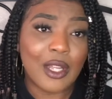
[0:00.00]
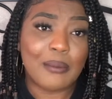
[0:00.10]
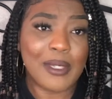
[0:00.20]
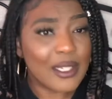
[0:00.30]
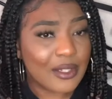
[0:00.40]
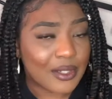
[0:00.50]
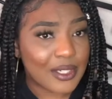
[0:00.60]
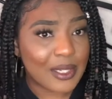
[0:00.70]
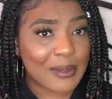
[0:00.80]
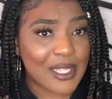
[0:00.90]
Being a
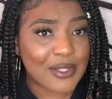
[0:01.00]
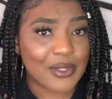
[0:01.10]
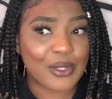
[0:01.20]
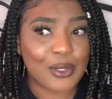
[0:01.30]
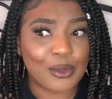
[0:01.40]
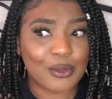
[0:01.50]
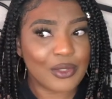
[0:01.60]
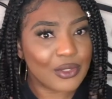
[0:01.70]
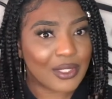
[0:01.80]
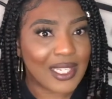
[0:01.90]
learning ambassador, you
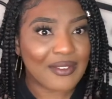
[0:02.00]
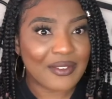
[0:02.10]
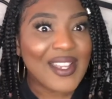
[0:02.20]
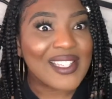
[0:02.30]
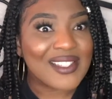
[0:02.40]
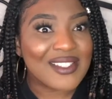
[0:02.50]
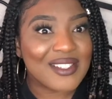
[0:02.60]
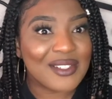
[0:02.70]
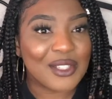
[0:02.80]
literally have a vest.